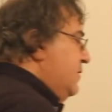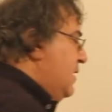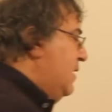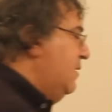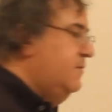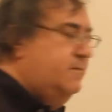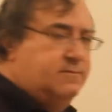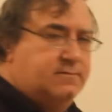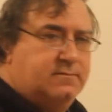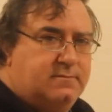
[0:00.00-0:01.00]

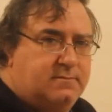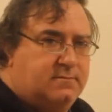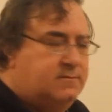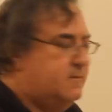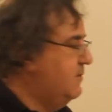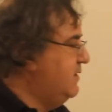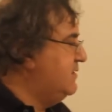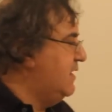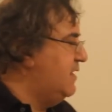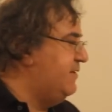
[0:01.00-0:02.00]
Now,
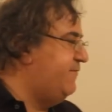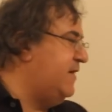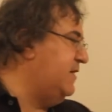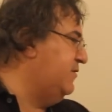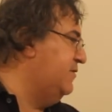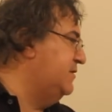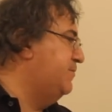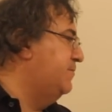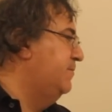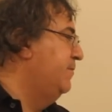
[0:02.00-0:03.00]
these are the factors
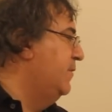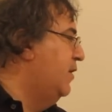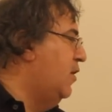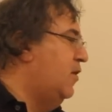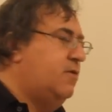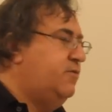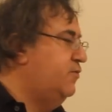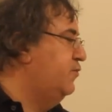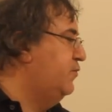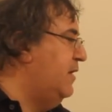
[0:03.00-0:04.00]
of
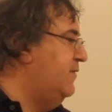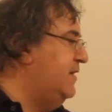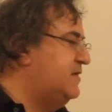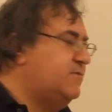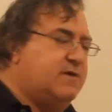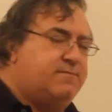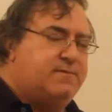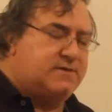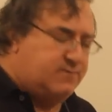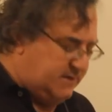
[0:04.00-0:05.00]
12a squared
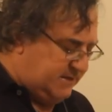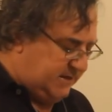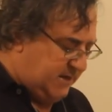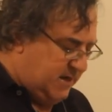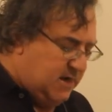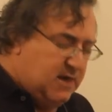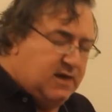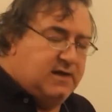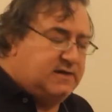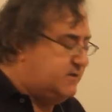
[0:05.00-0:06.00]
b squared c.
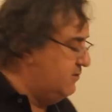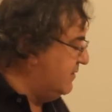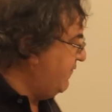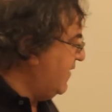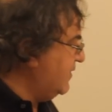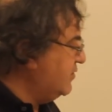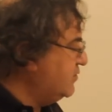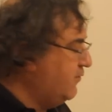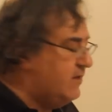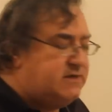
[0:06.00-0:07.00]
Let's do the
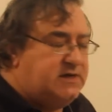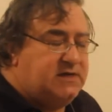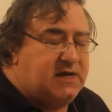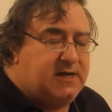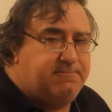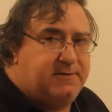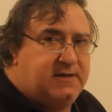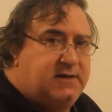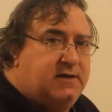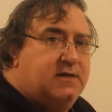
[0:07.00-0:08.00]
factors of
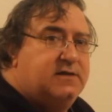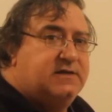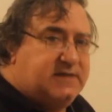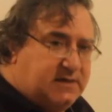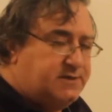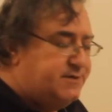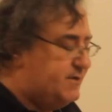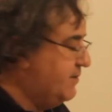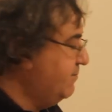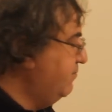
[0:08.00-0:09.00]
18ab, the second
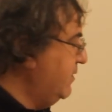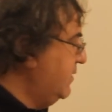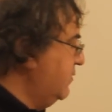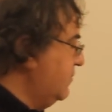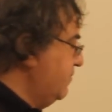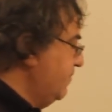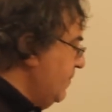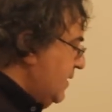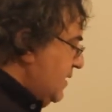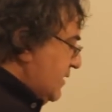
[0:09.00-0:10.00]
term, b cubed.
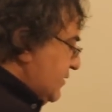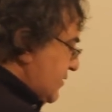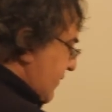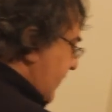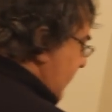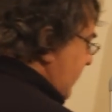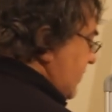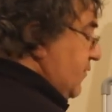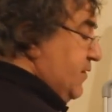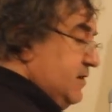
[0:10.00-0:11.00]
So the
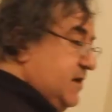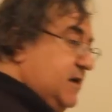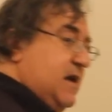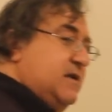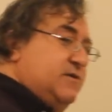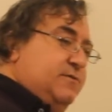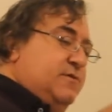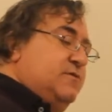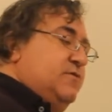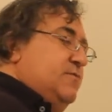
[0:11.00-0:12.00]
factors of 18, as you
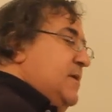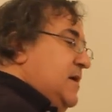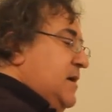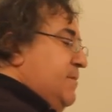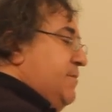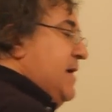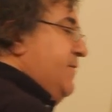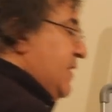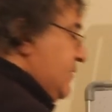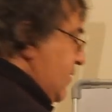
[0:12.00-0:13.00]
go to
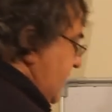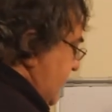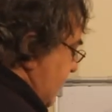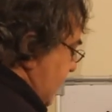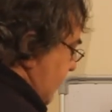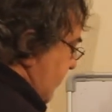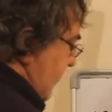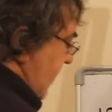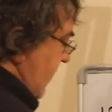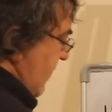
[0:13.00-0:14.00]
prime factorization or